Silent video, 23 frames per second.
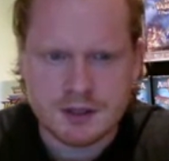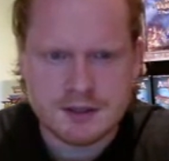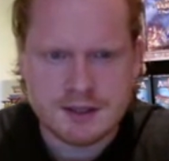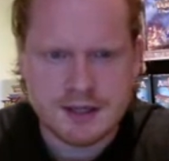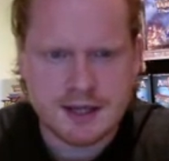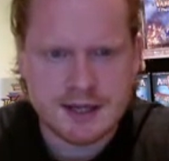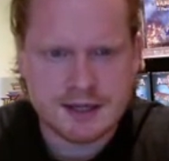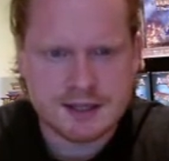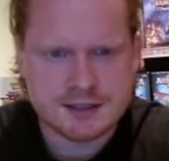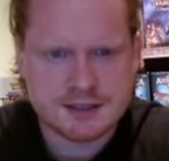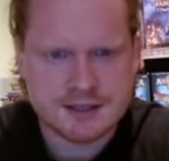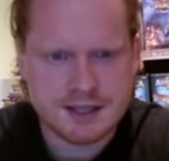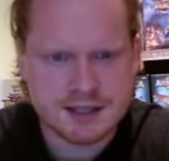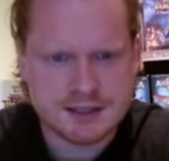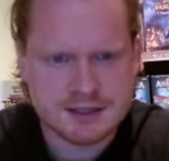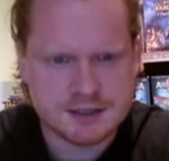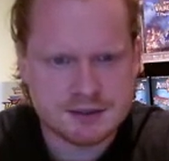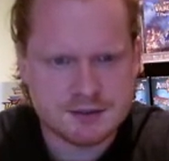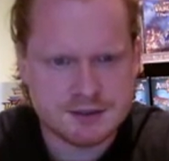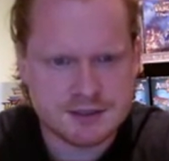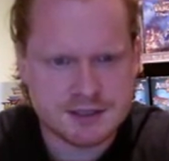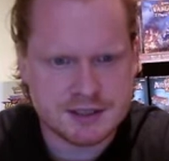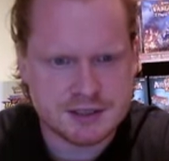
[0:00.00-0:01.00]
the
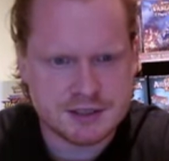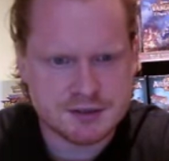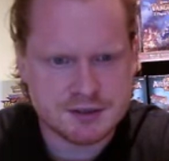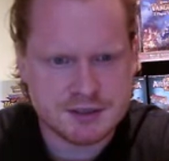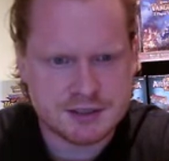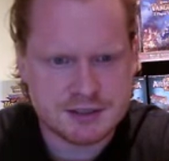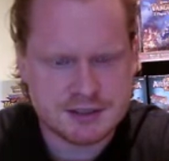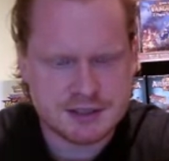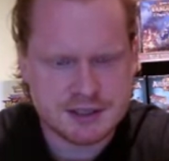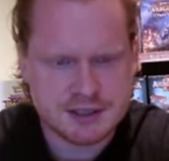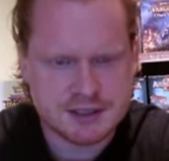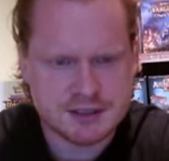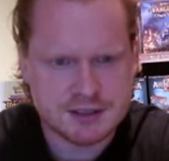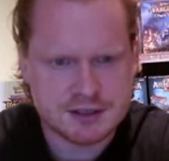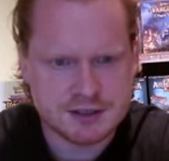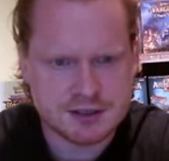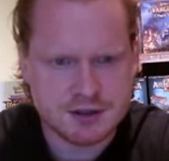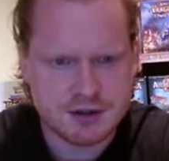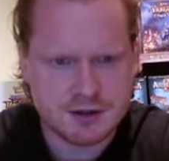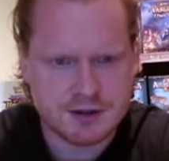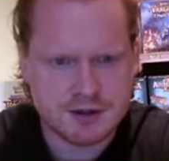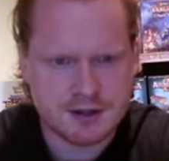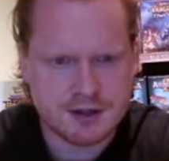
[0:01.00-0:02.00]
Hexcaster is interesting. It's
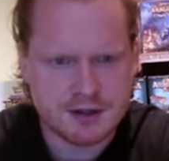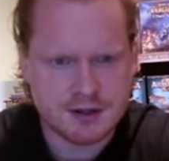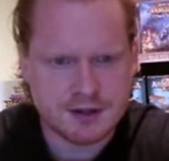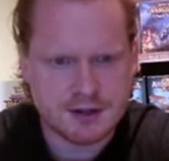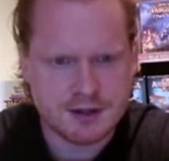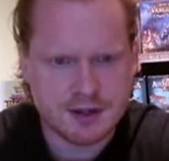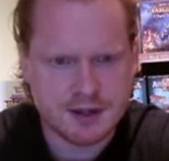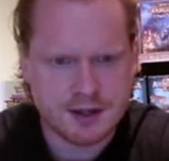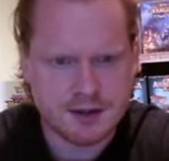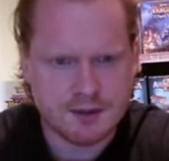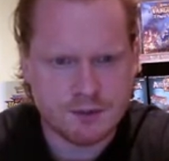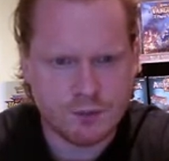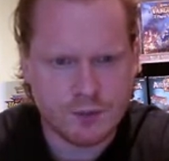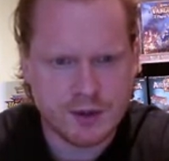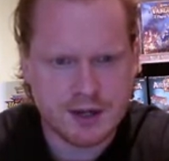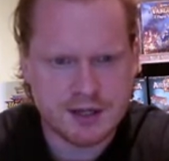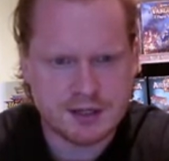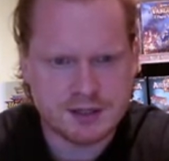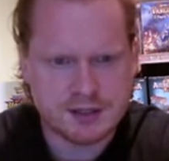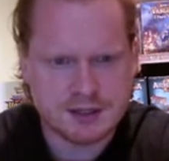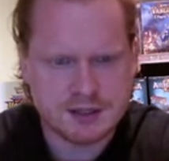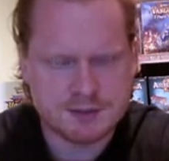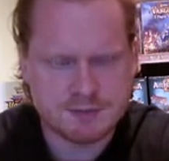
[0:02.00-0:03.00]
got the
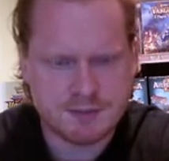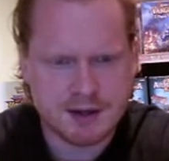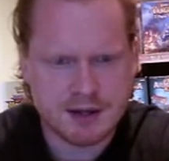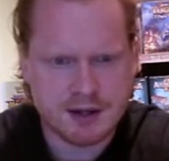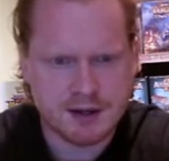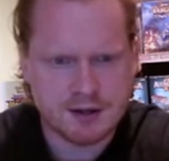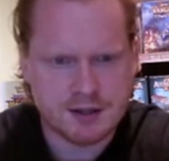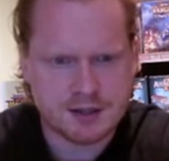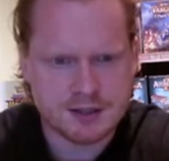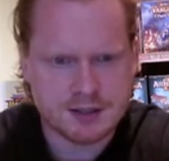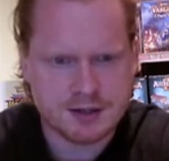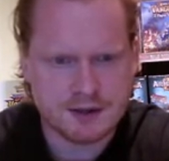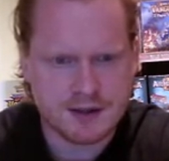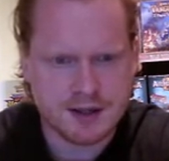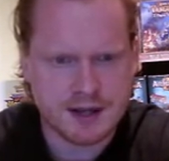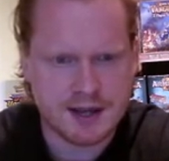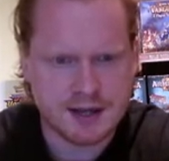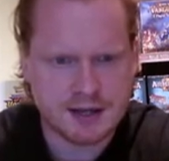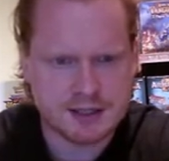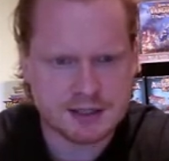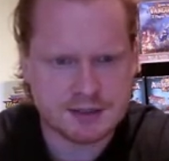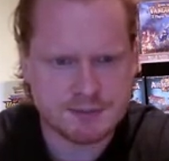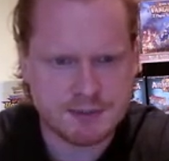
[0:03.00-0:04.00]
weakness spell. It's got the
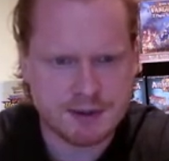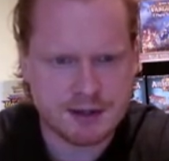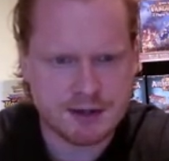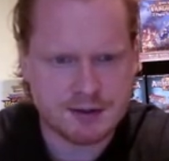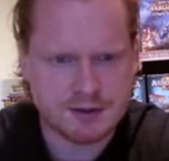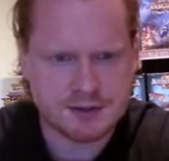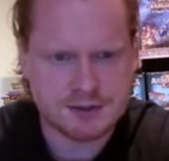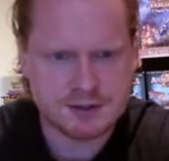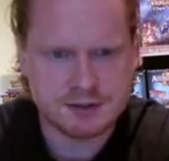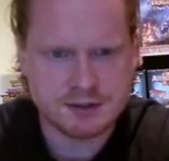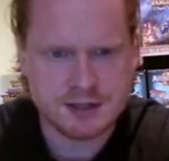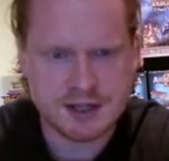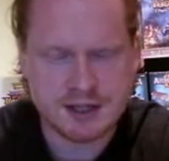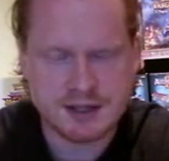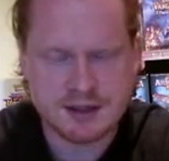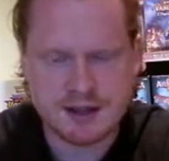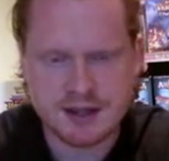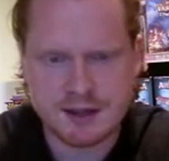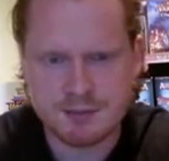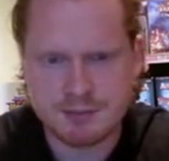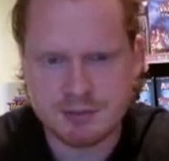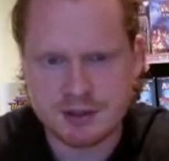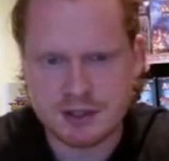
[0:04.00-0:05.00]
Hex spell. So
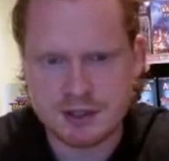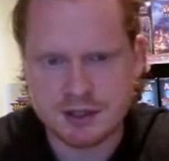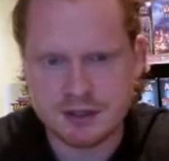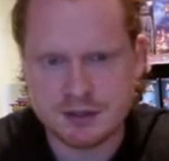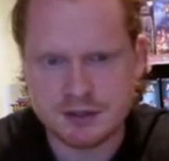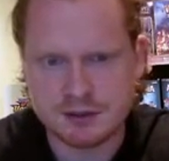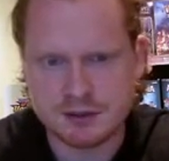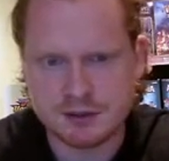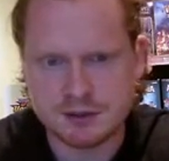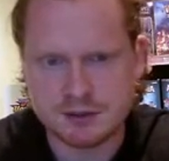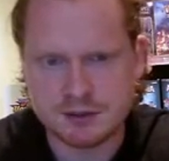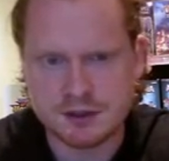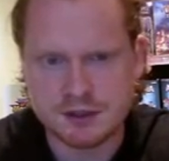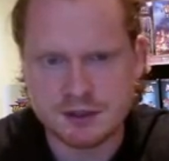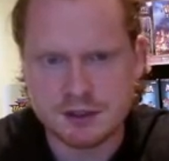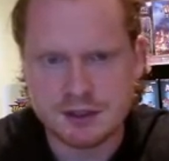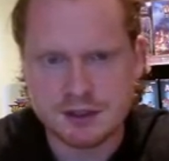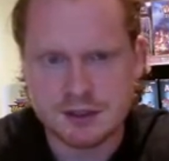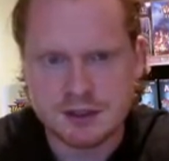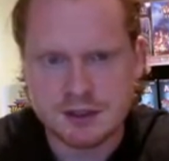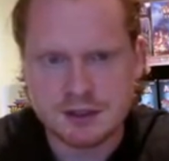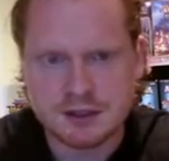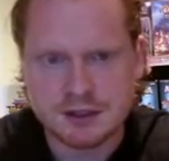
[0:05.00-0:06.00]
they're pretty cool.
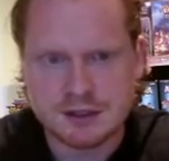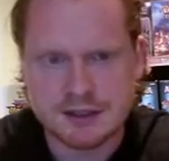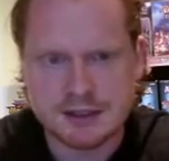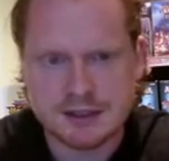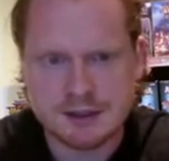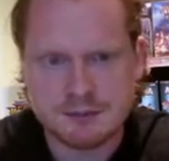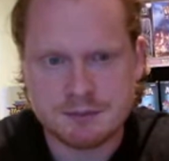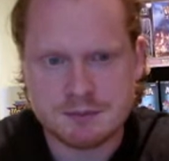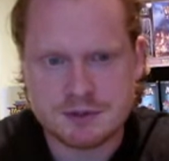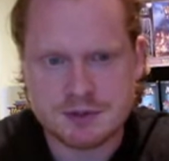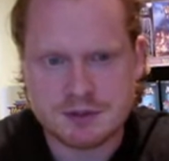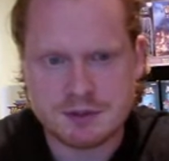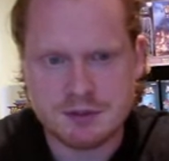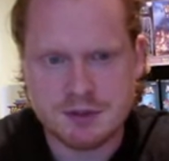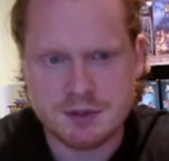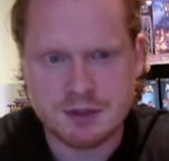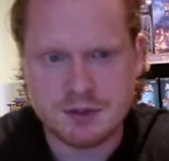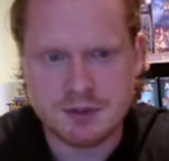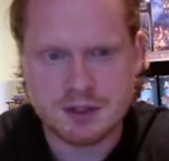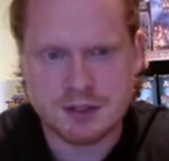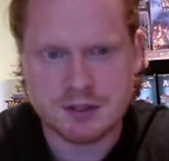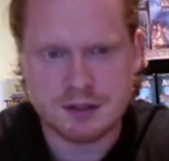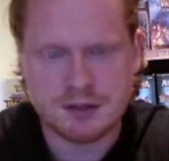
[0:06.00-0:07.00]
So
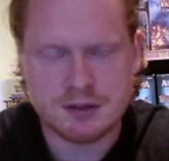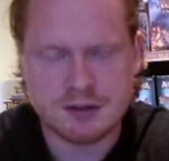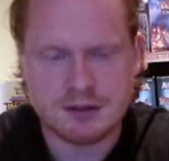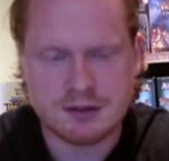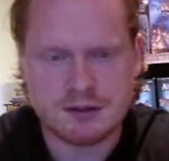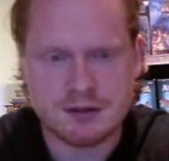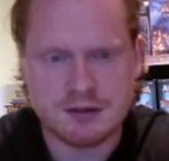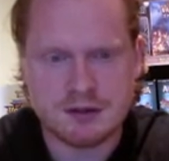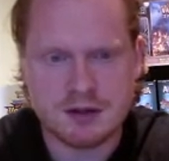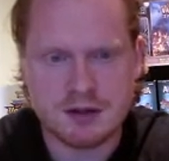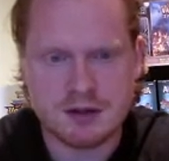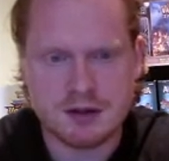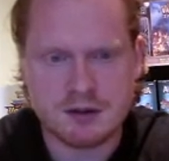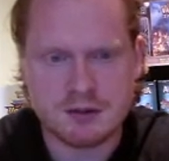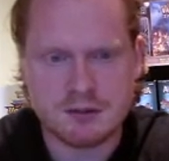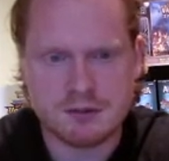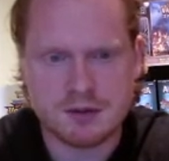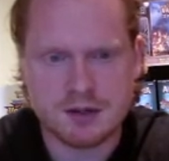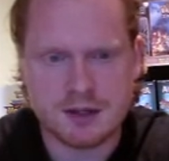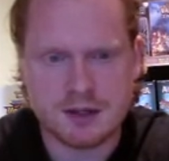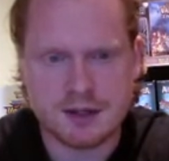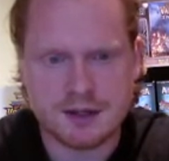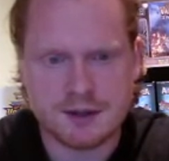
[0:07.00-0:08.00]
you can, you
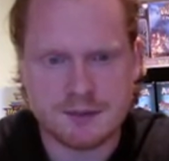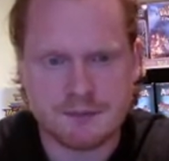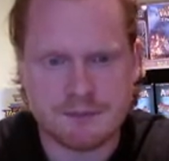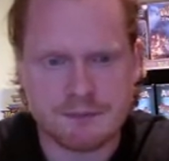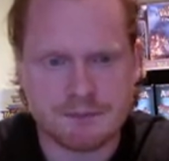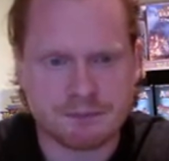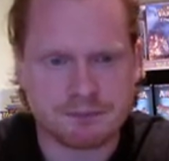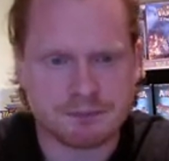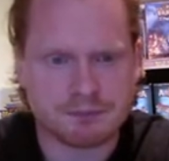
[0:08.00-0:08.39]
know,